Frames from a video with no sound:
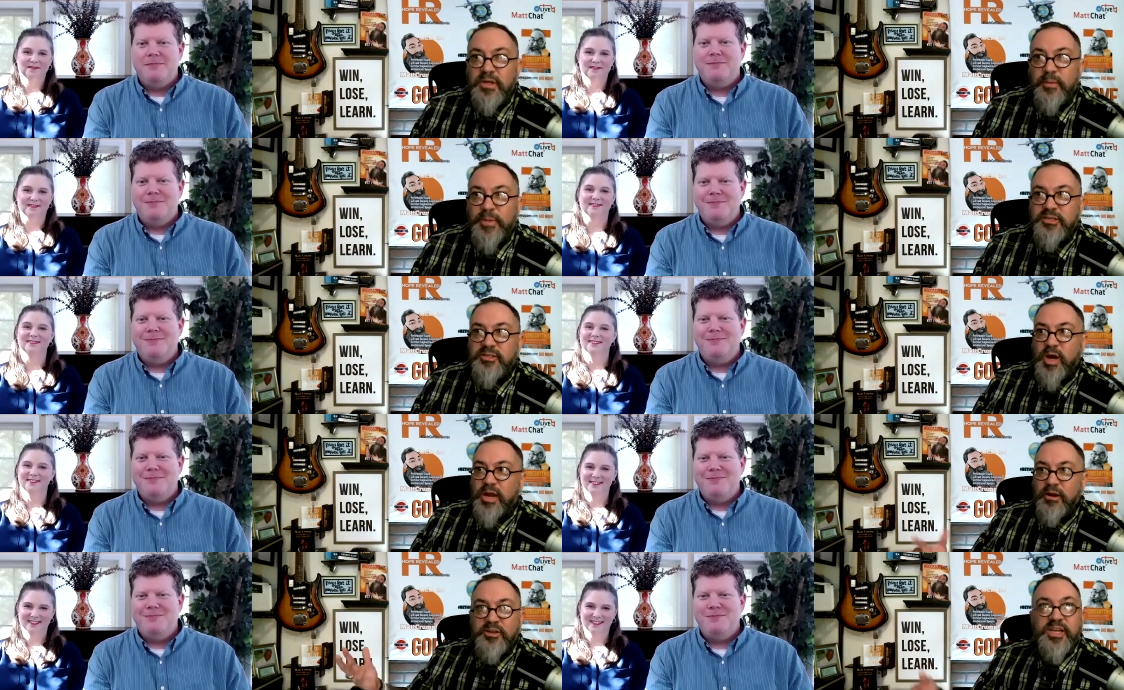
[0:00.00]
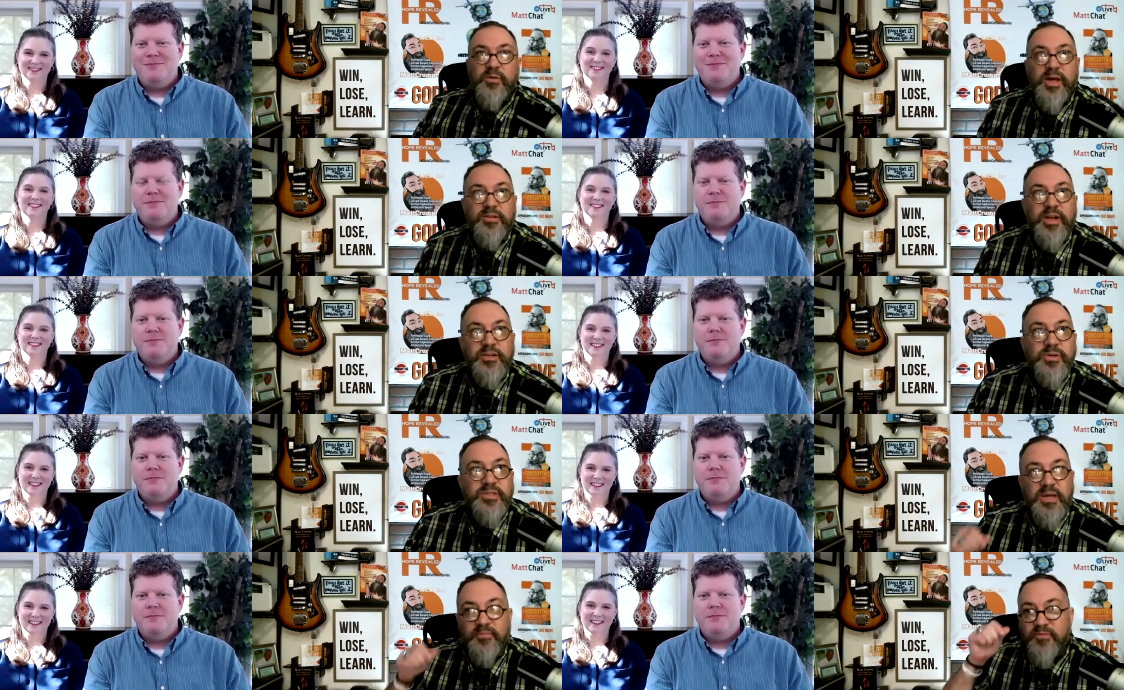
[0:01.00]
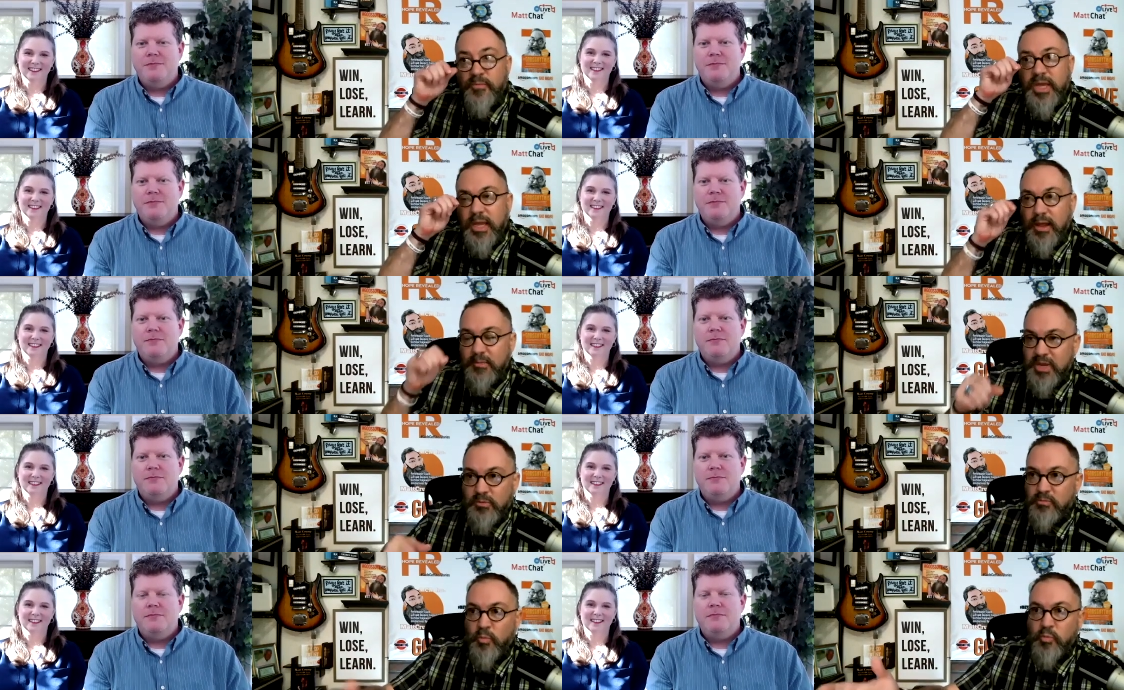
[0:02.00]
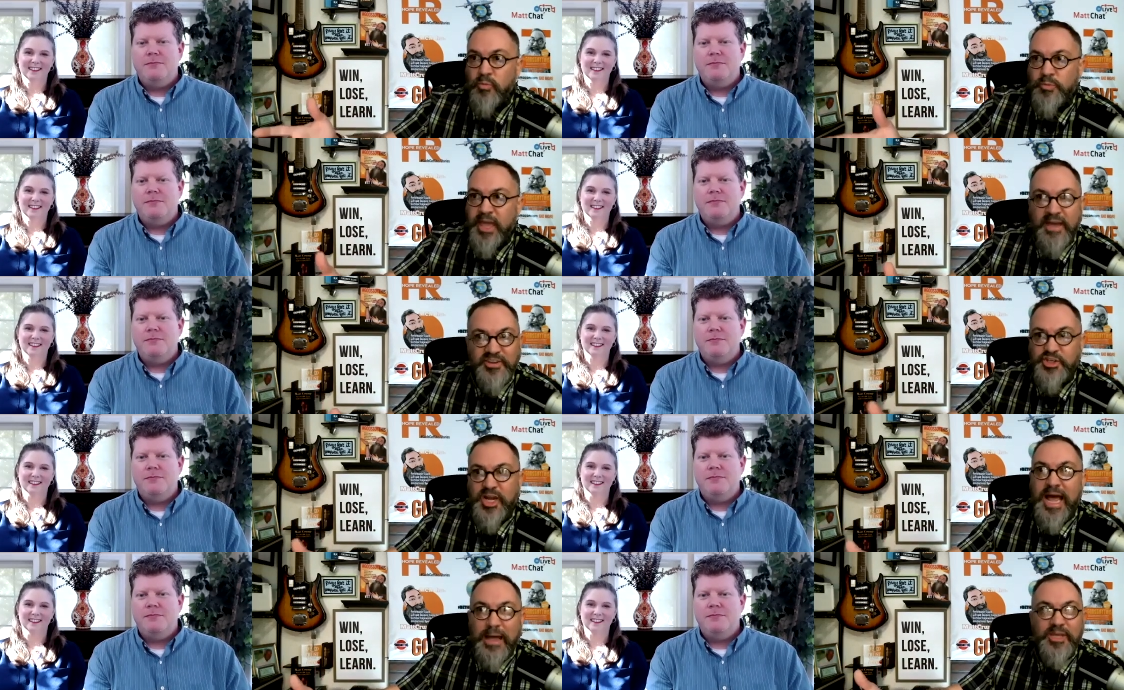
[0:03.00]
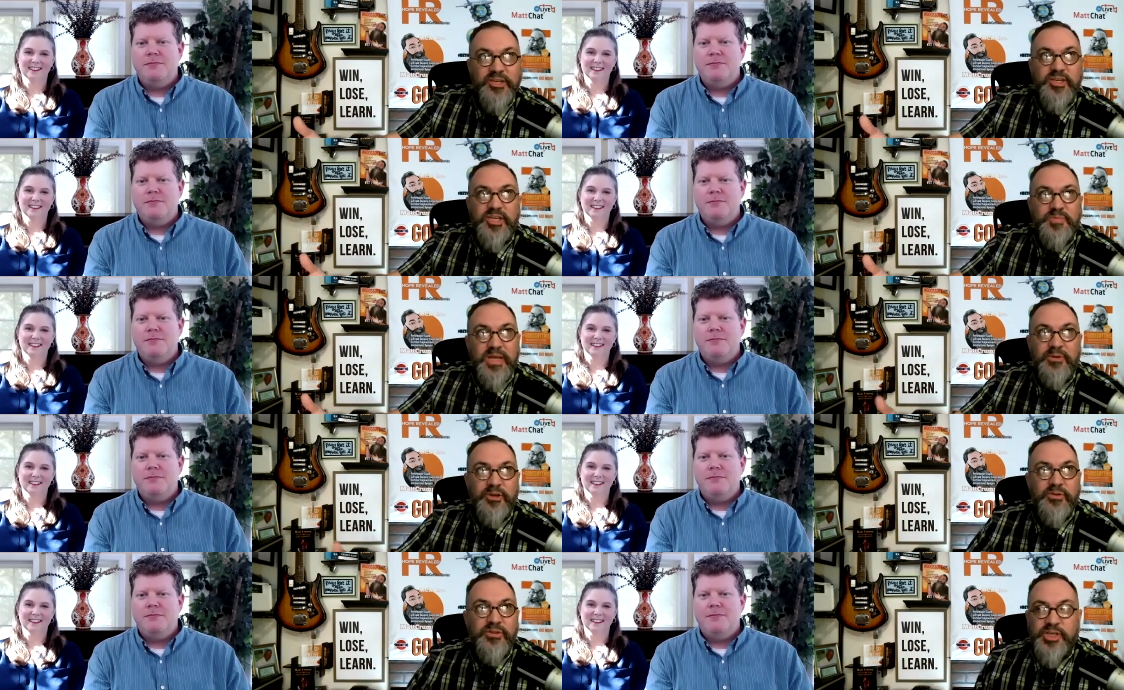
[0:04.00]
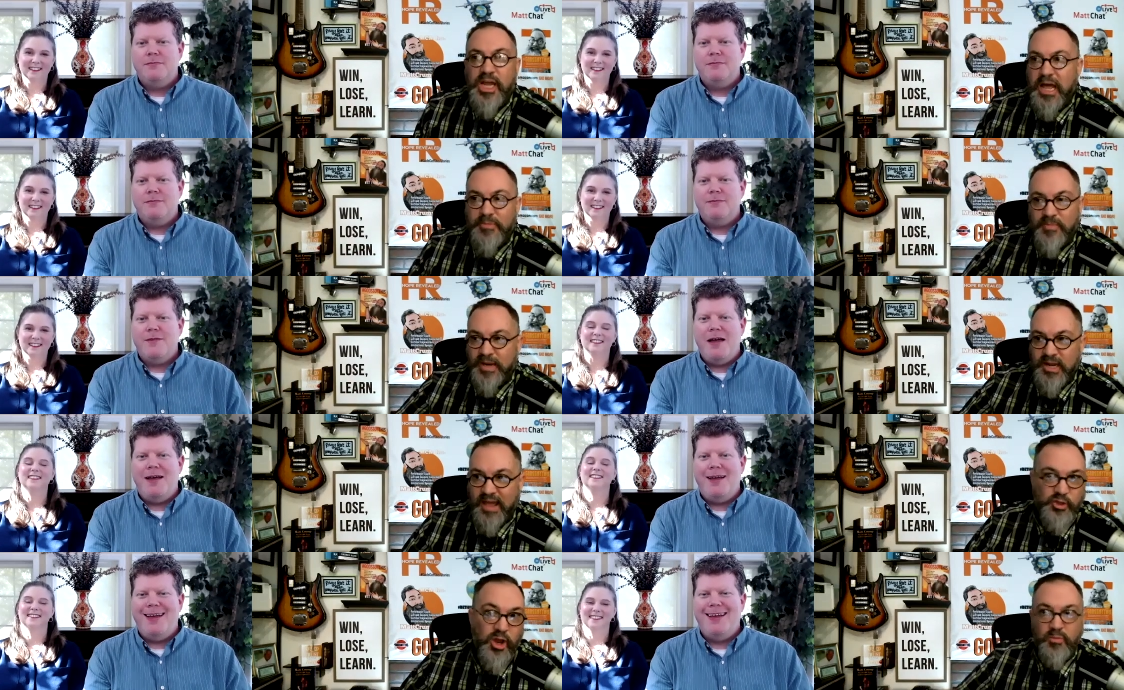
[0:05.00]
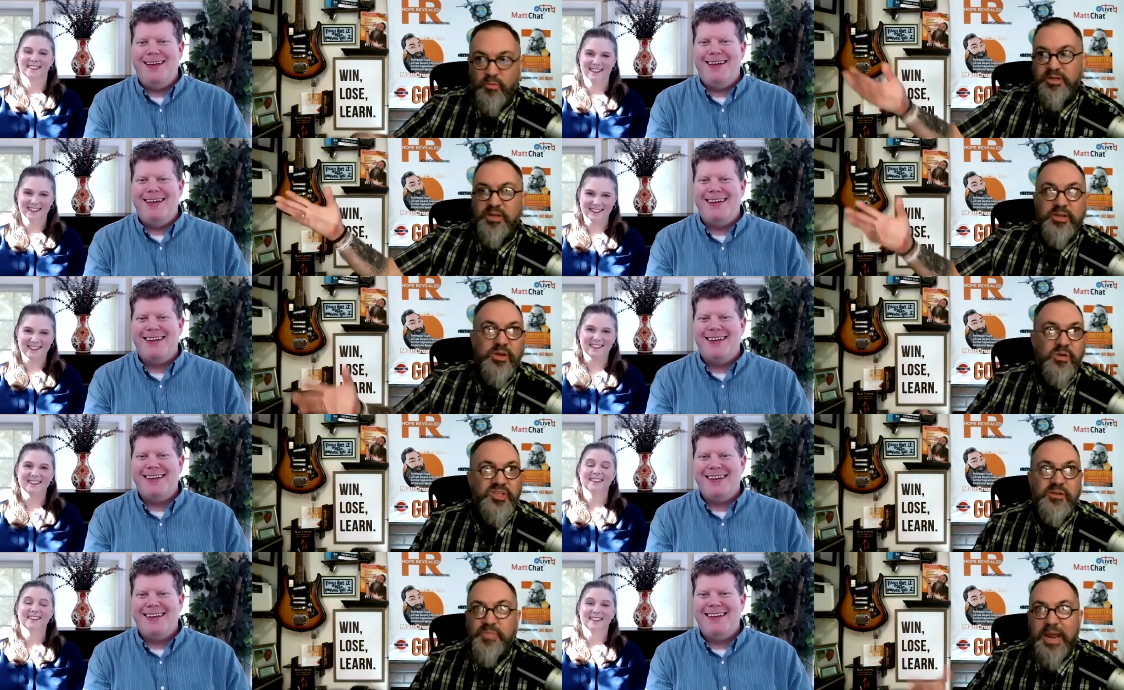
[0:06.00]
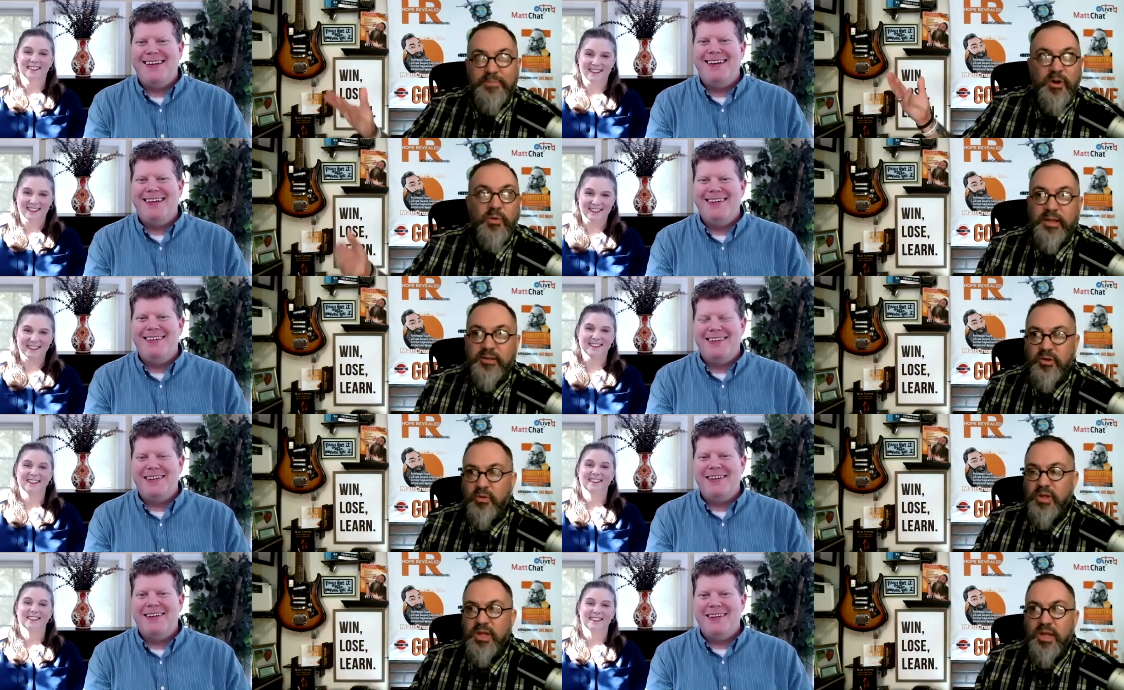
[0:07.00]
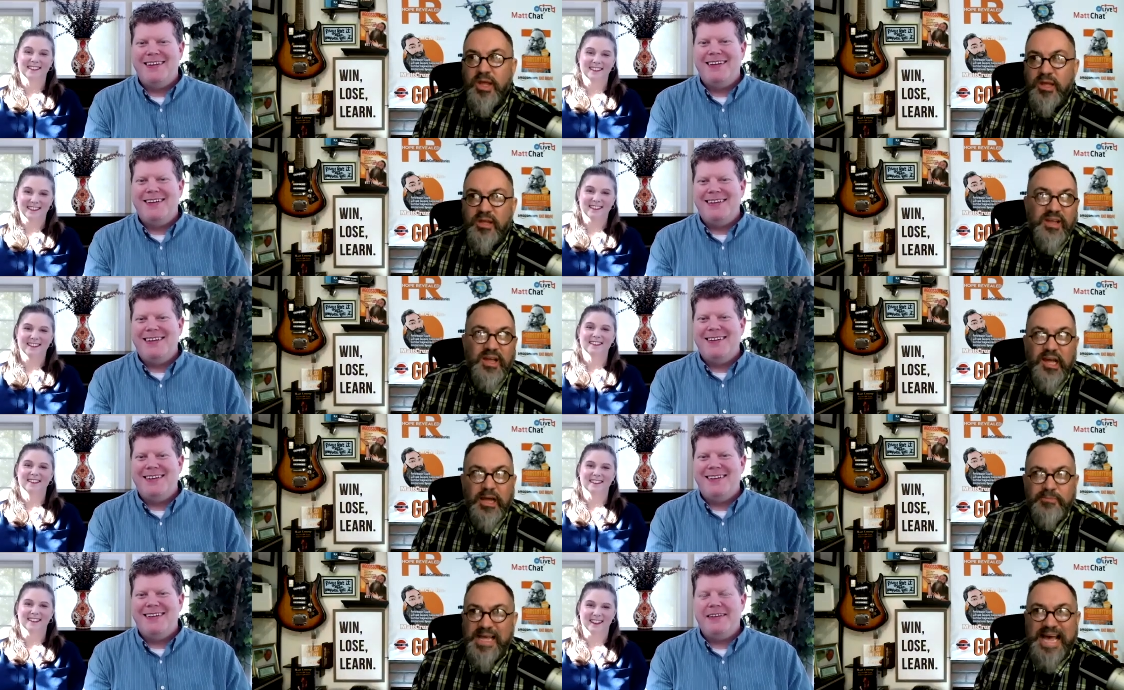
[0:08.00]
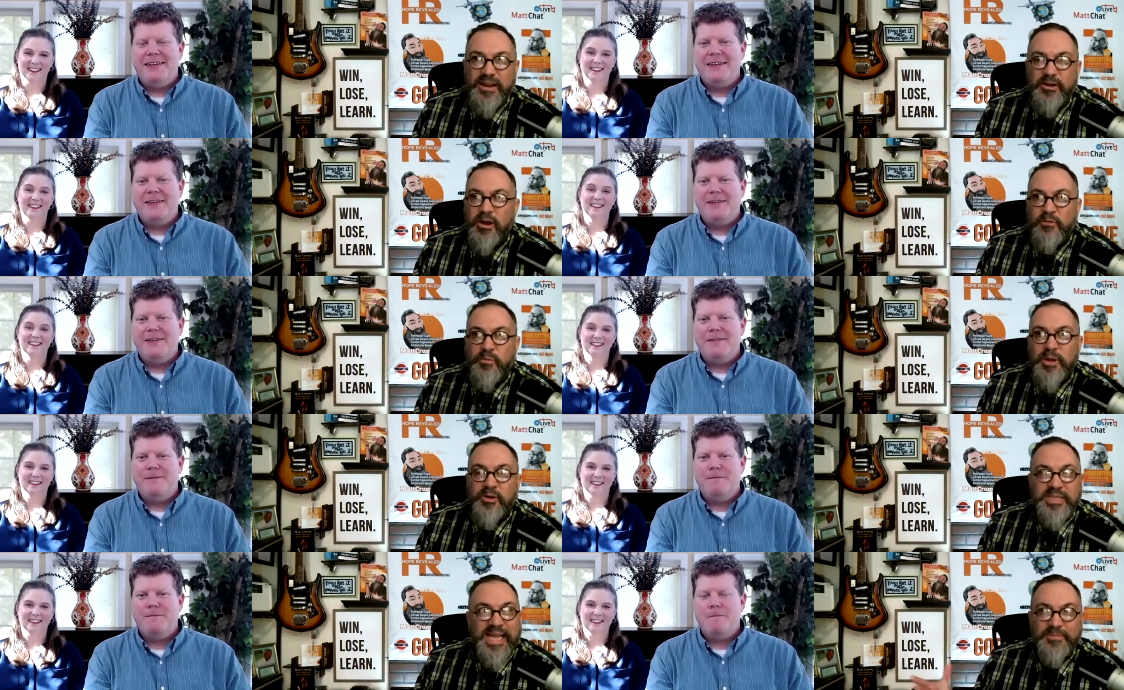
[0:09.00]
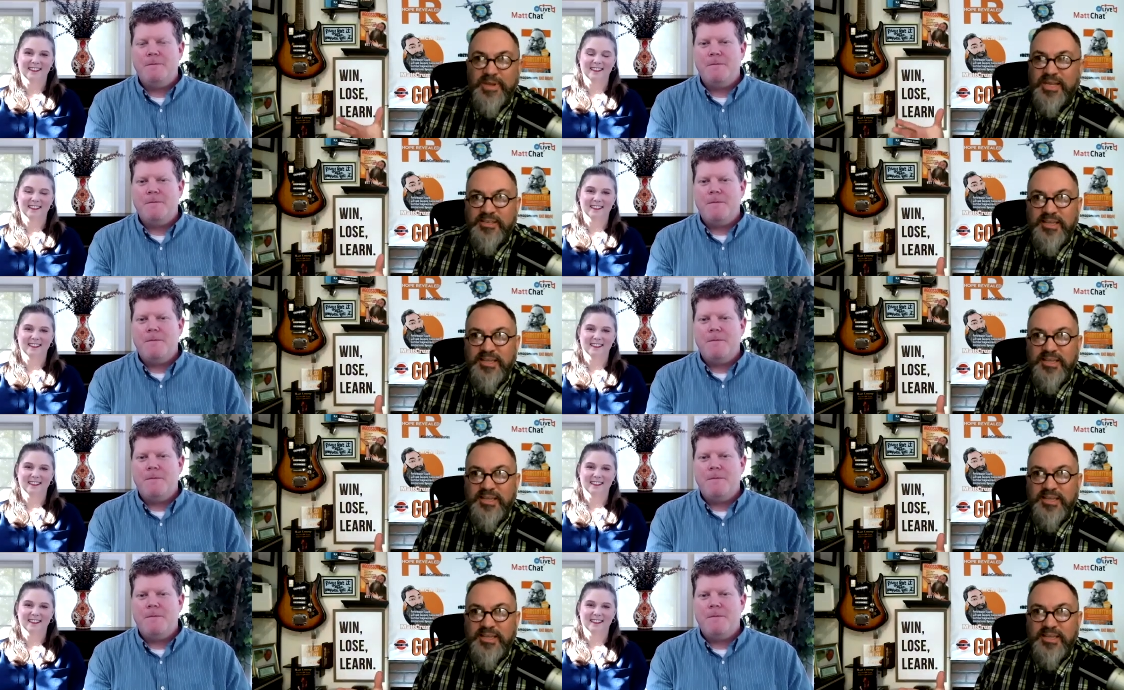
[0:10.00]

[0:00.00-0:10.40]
Speaker 1: I mean, so I don't understand why they're not doing something for me. I mean, they have a job. They should just be able to do the job. I mean, I've told them what to do. It's on paper, right? So I don't know if what you're telling me is